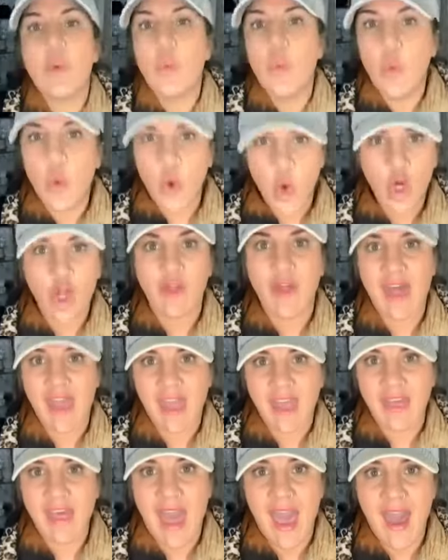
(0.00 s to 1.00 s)
work like
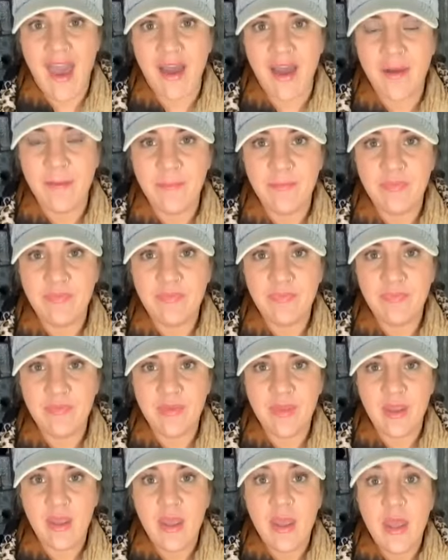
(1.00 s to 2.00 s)
that.
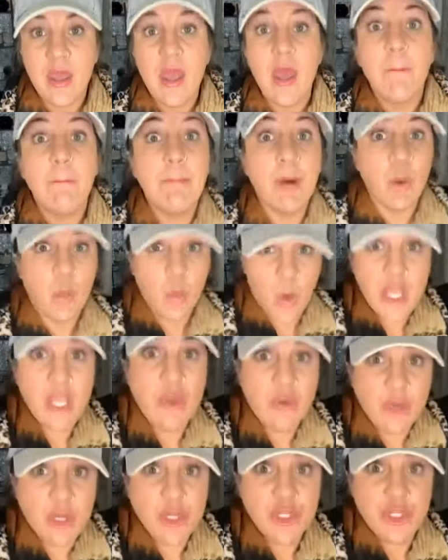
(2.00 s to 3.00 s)
But what you could
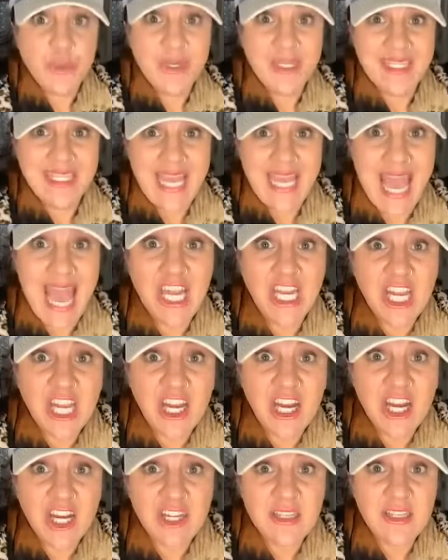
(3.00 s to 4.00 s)
do in 10
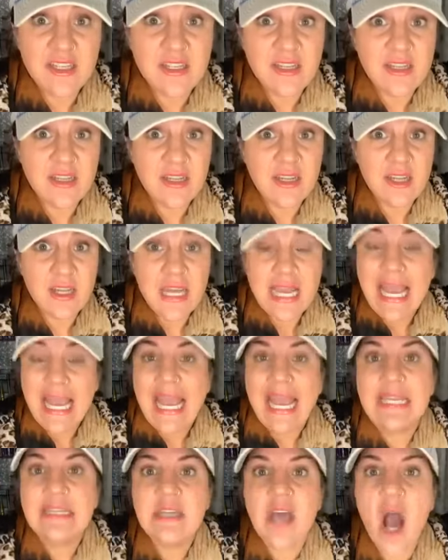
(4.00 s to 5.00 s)
years
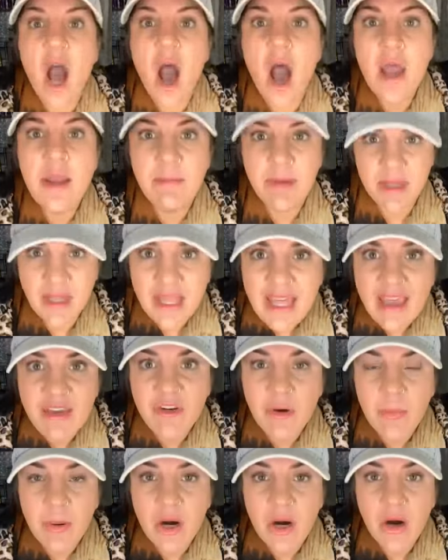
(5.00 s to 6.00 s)
is
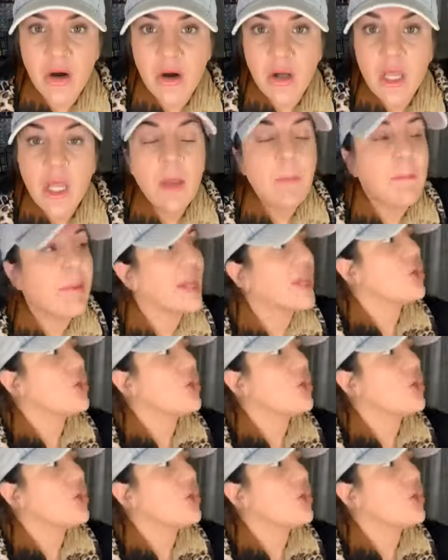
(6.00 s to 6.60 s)
unbelievable. But you're